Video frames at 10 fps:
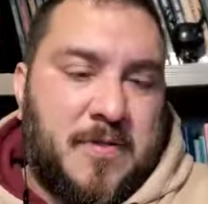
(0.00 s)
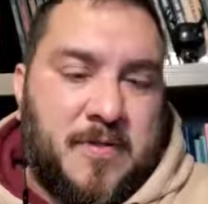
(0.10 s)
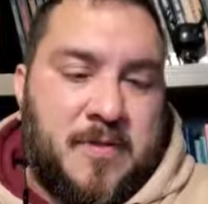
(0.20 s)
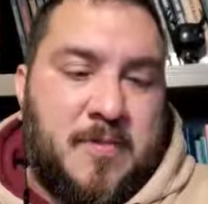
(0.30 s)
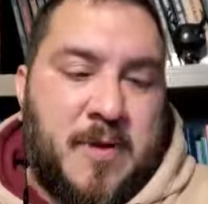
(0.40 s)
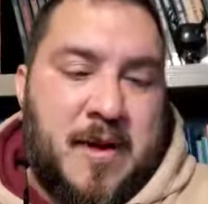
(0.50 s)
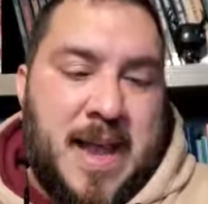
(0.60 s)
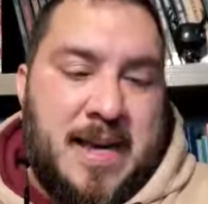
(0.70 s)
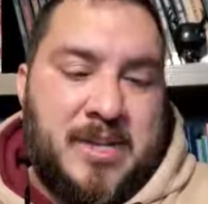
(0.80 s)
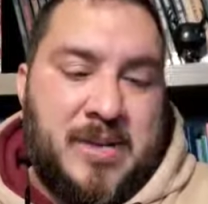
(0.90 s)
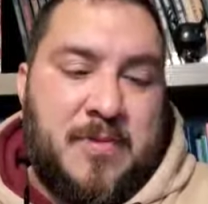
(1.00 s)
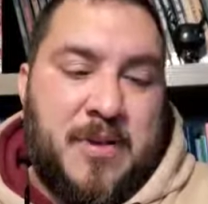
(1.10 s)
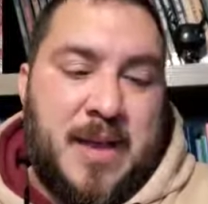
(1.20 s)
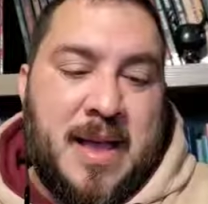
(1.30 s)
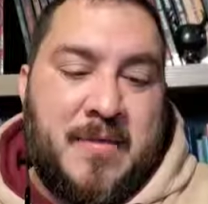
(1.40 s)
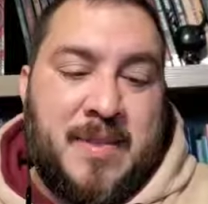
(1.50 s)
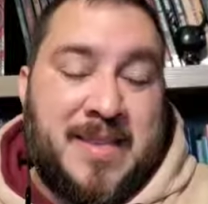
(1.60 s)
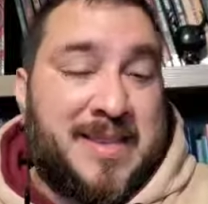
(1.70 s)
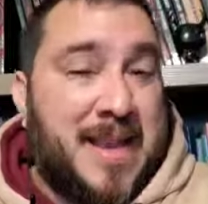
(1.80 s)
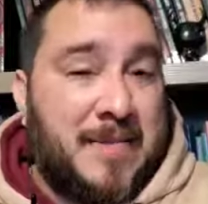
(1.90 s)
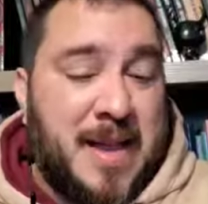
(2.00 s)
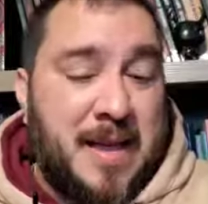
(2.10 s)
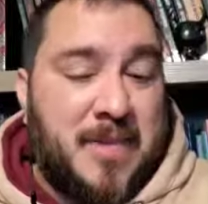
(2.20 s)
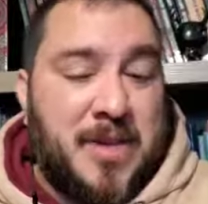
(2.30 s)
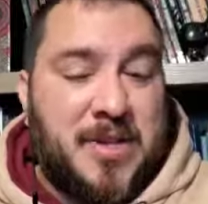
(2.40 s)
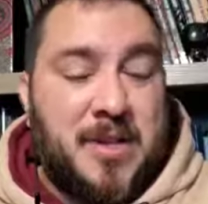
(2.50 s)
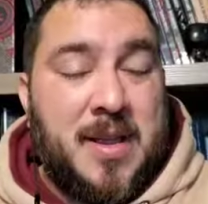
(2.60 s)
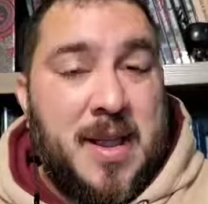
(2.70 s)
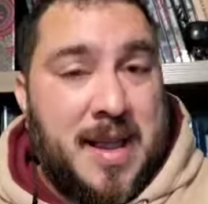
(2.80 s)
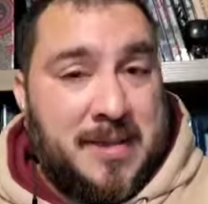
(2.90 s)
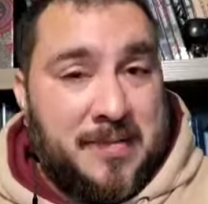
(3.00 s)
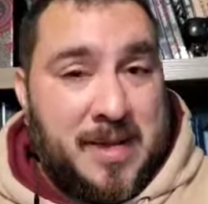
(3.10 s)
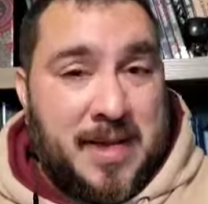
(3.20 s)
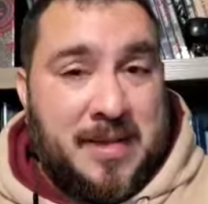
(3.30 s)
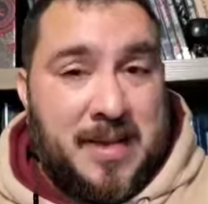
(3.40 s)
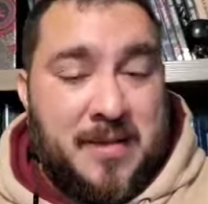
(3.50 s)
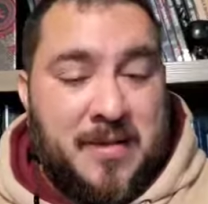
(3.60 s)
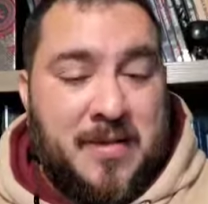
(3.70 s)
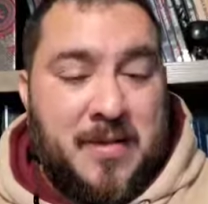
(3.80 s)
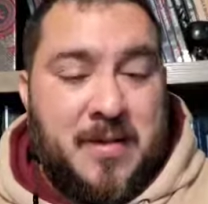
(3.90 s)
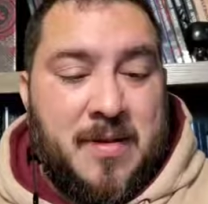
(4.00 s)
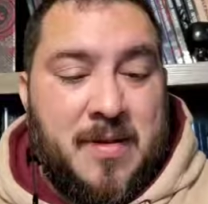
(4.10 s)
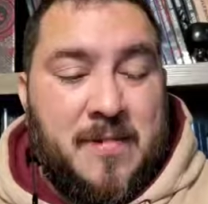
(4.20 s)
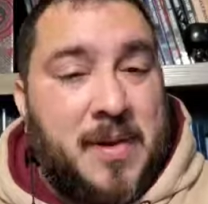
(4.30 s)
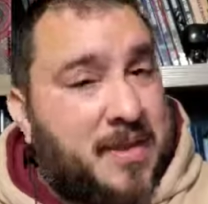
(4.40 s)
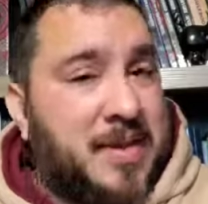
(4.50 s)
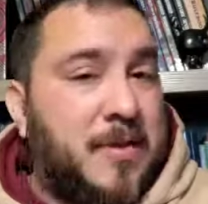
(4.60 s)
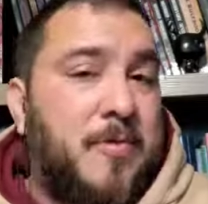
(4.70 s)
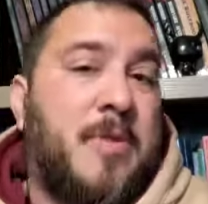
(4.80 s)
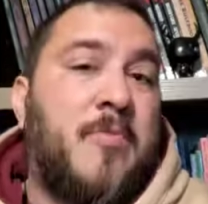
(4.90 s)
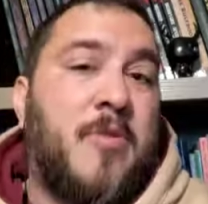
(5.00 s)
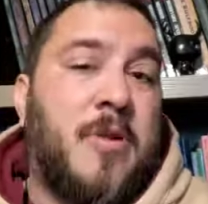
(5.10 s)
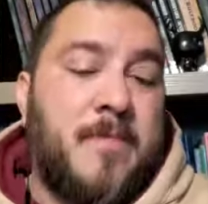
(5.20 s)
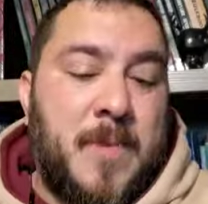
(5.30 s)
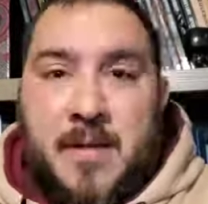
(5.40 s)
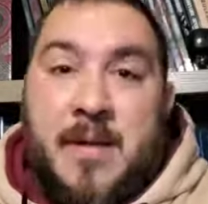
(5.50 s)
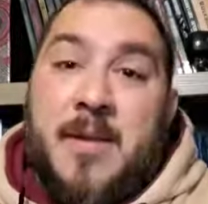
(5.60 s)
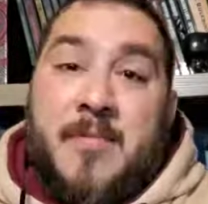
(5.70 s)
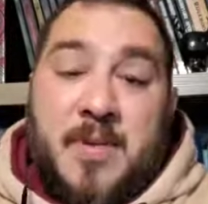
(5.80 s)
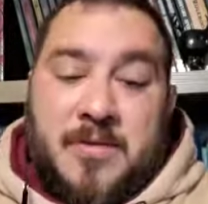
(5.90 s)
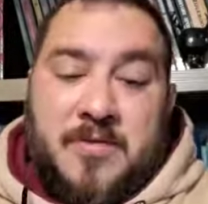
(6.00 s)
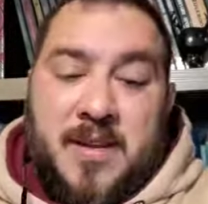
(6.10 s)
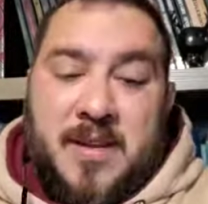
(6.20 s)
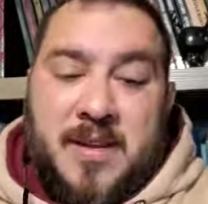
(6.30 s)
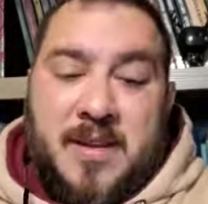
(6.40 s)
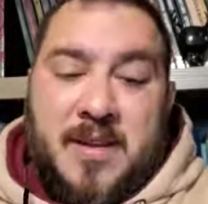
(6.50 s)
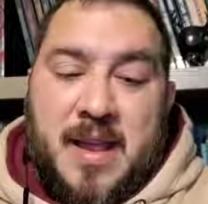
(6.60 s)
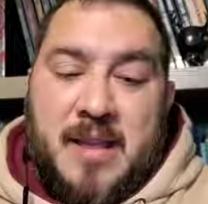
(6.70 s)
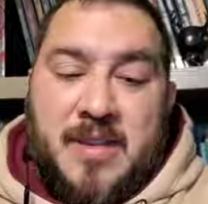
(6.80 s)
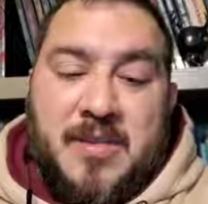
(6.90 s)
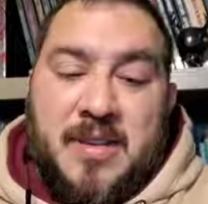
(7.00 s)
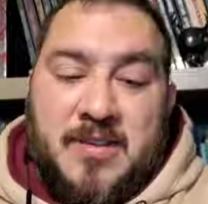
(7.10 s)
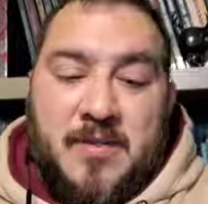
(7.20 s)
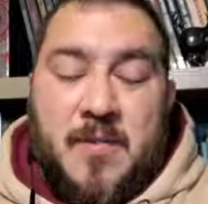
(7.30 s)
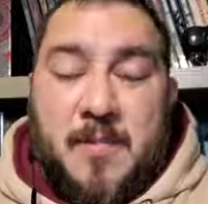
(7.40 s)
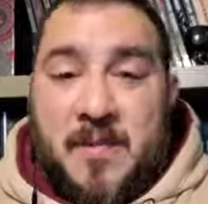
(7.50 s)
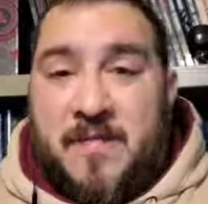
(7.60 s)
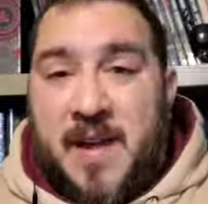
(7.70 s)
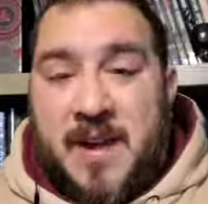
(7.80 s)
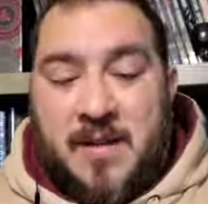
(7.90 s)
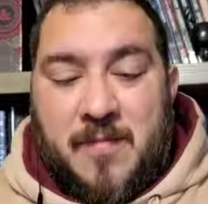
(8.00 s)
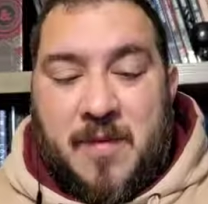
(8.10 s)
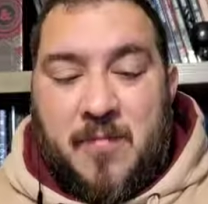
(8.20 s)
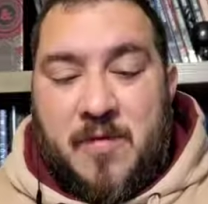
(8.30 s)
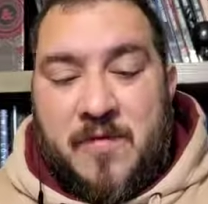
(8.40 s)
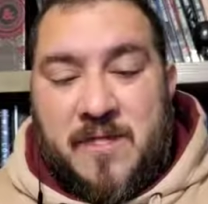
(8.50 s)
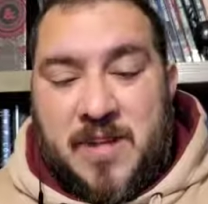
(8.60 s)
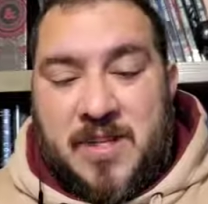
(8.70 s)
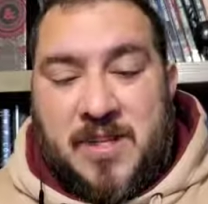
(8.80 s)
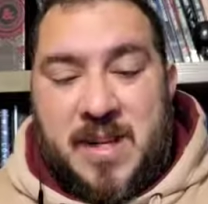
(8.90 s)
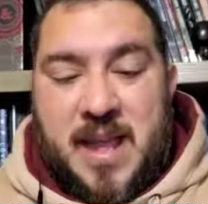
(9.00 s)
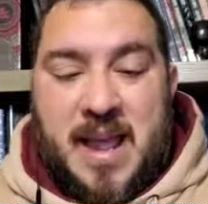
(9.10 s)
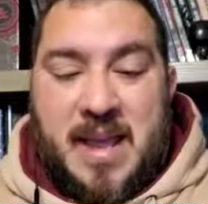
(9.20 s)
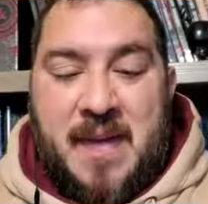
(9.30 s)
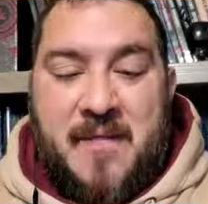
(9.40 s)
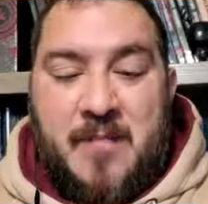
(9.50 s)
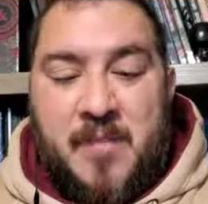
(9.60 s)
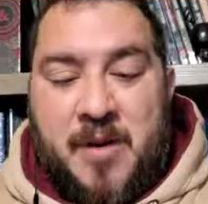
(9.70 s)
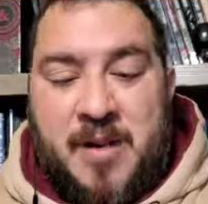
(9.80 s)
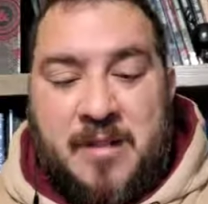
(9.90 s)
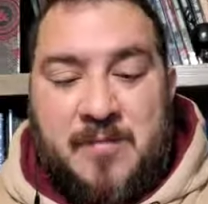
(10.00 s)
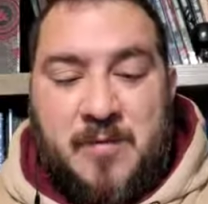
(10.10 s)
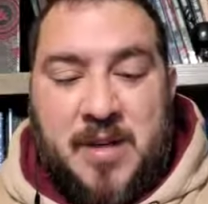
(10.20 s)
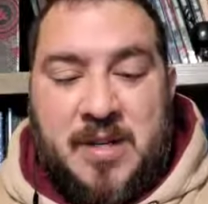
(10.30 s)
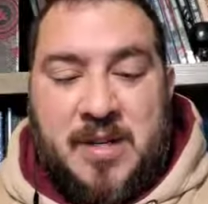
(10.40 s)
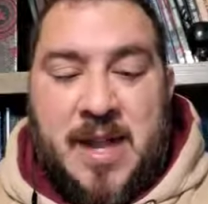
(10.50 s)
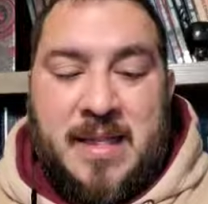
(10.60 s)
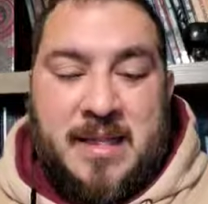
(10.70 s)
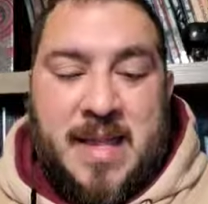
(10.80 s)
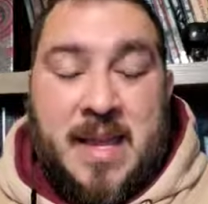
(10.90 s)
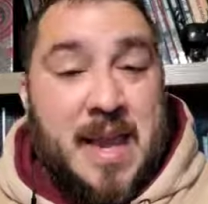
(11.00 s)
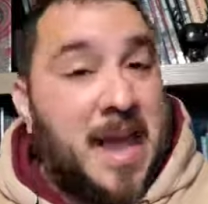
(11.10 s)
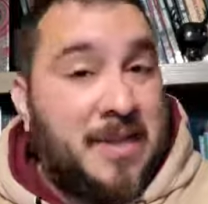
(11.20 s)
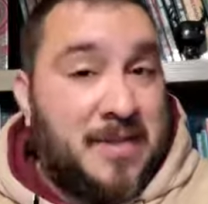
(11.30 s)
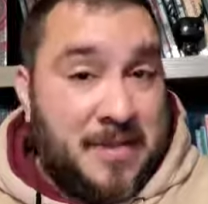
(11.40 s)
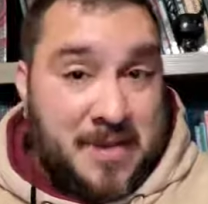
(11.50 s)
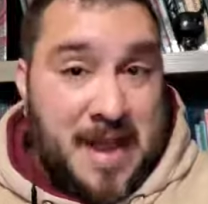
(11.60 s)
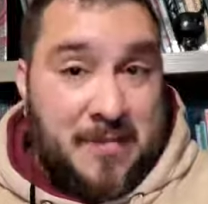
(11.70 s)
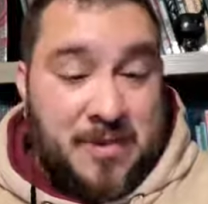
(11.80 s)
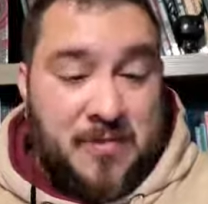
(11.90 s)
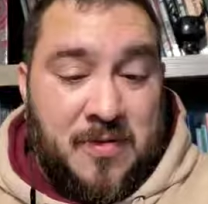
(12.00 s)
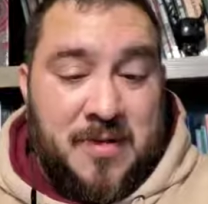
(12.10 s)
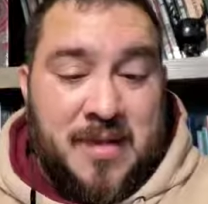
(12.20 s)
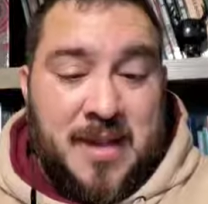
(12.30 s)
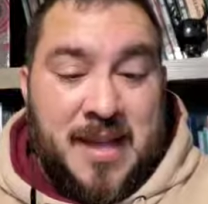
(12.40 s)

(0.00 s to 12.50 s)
Swords Bard actually putting out the same damage as a Blade Singer, plus a little bit more. Between using two weapon fighting a bit more efficiently and having Bardic Inspiration die that they can add to their damage rolls,